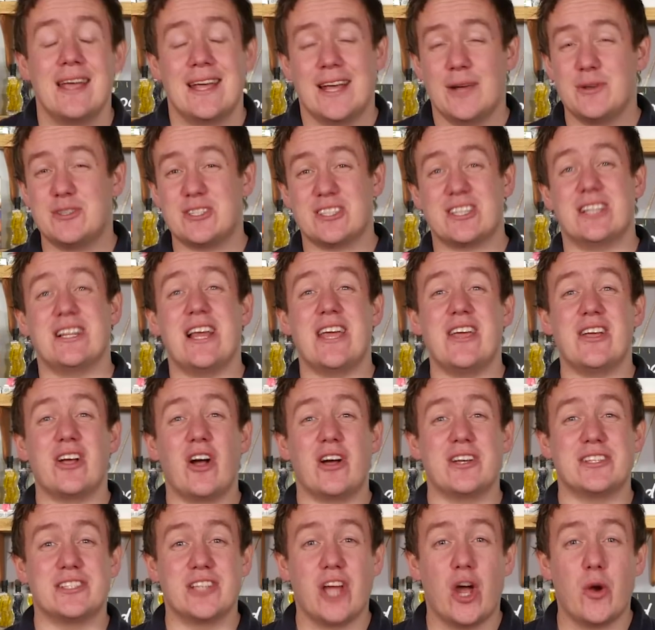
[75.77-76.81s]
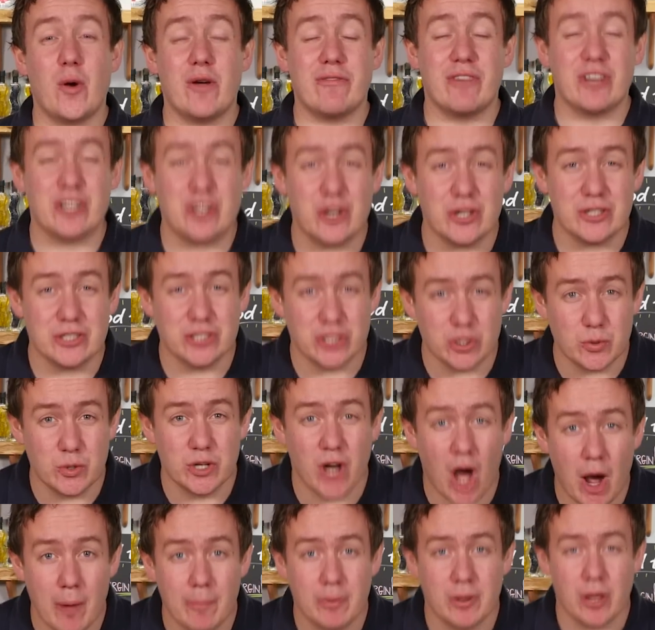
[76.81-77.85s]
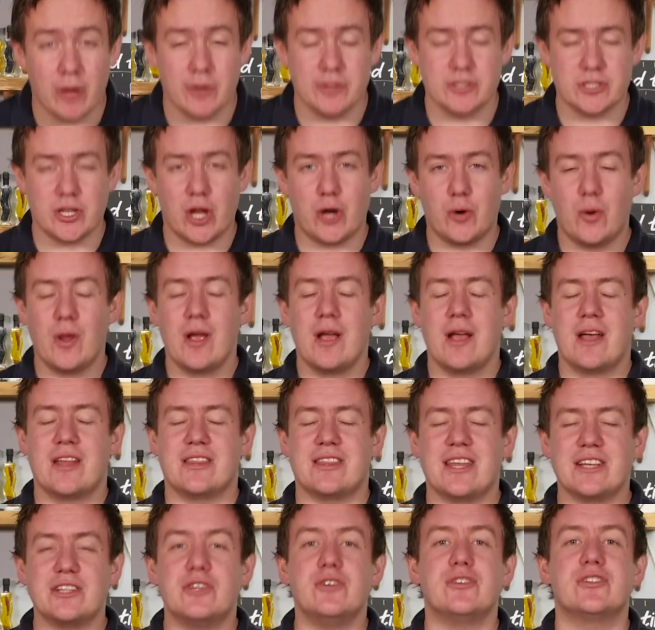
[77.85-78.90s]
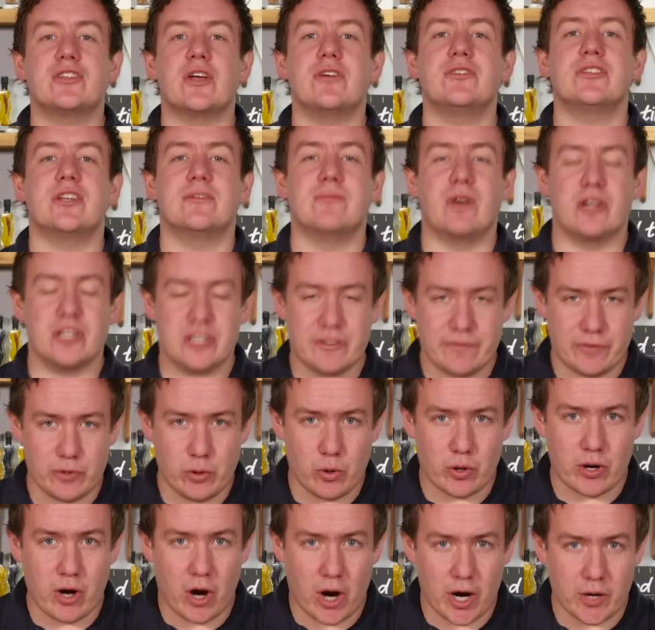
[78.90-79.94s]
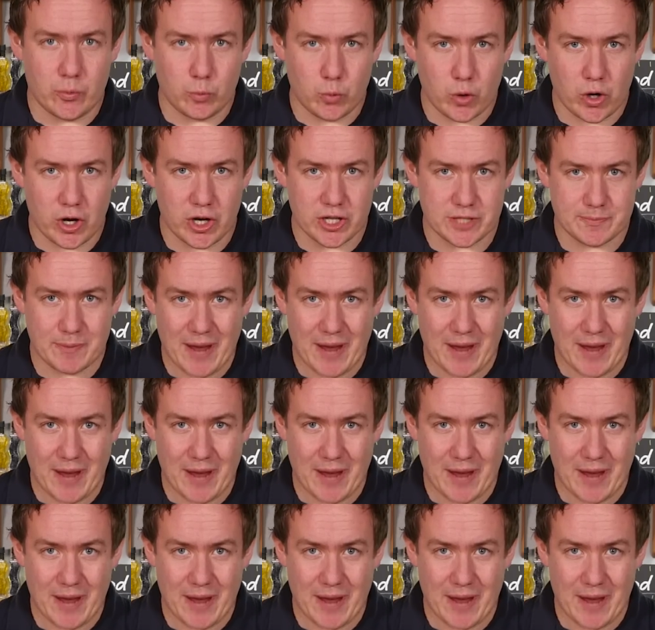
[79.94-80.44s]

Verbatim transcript: It was just to let you guys know if I couldn't do an upload. So thank you so, so much for your kind words.